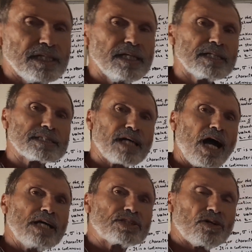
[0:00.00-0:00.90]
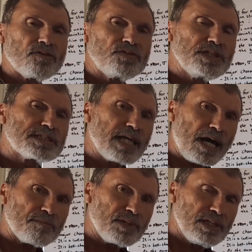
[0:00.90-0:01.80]
size of the
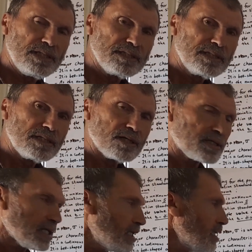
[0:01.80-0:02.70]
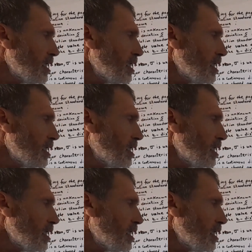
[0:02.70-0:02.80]
sample. Okay,